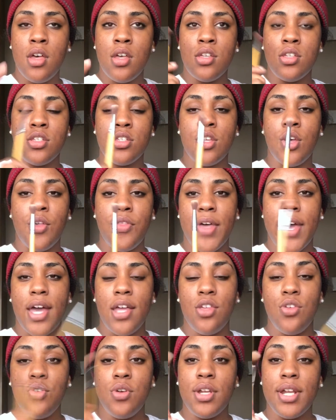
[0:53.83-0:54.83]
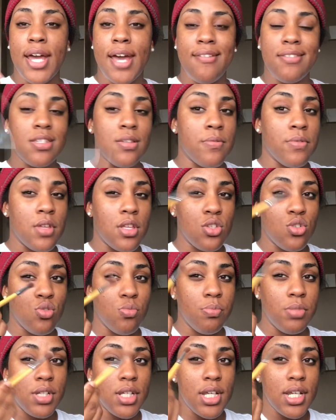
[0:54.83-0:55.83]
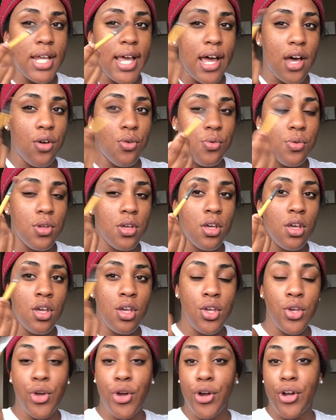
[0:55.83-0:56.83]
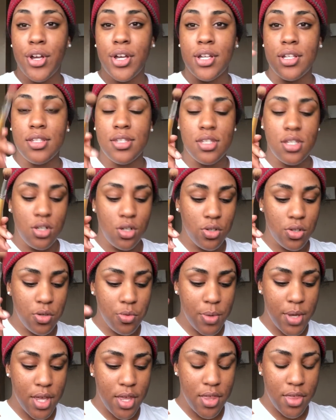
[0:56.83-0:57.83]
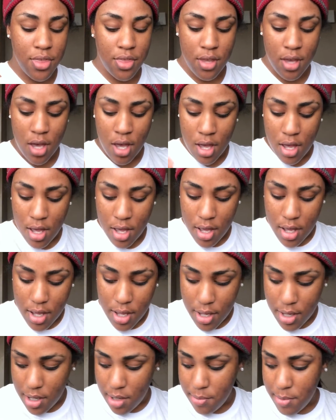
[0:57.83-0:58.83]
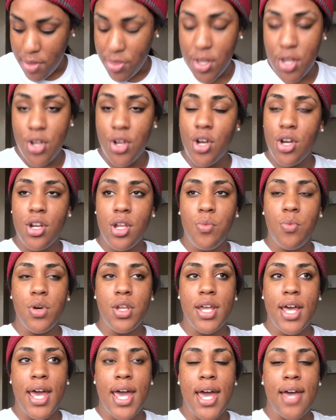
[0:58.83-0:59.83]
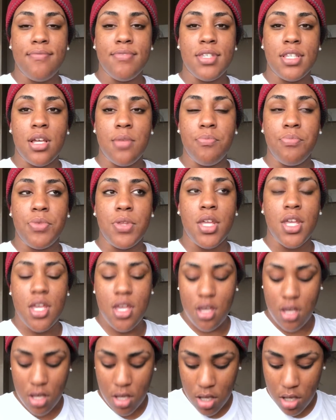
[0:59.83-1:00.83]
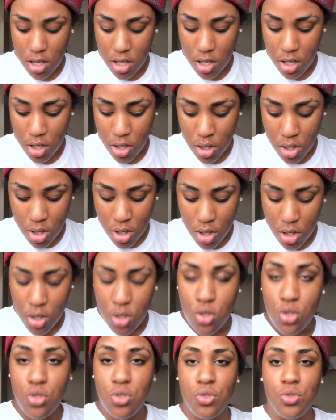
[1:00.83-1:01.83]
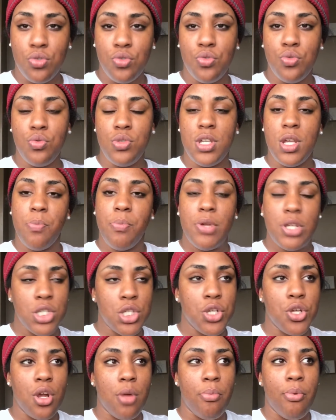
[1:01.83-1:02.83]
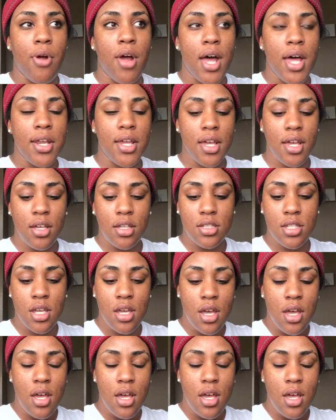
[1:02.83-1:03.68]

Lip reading: so that you can have something to blend out your concealer with, and then you're going to want to have something to dip into your product.